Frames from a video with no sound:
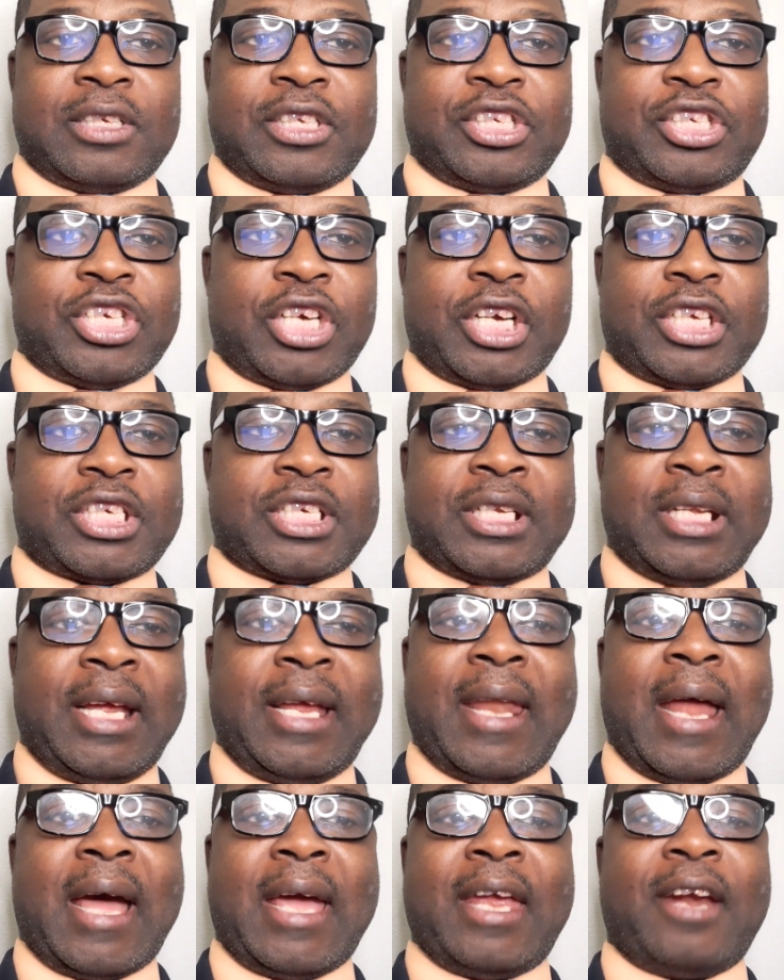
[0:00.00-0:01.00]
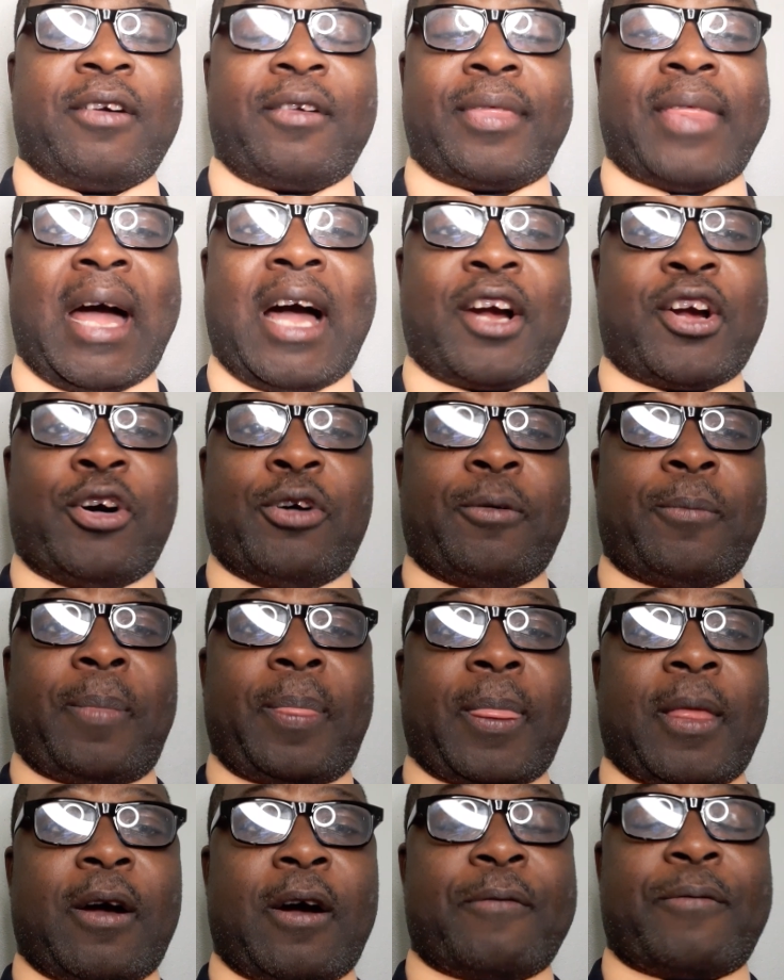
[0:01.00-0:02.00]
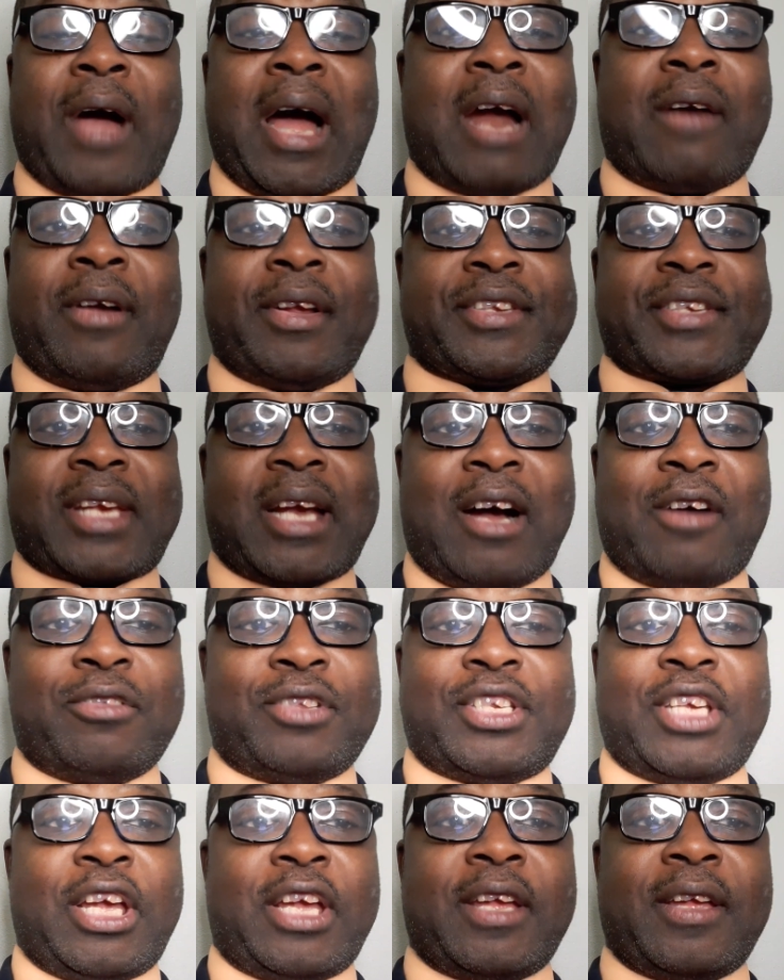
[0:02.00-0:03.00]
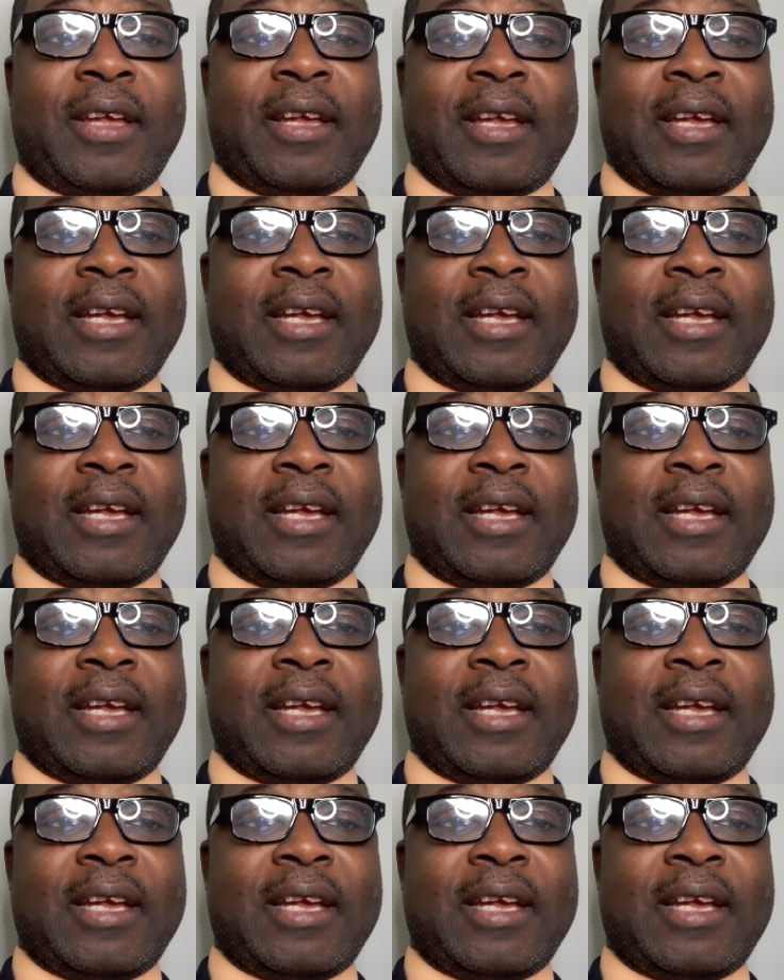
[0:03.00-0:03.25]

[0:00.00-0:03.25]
Judge Lina Hildago of Harris County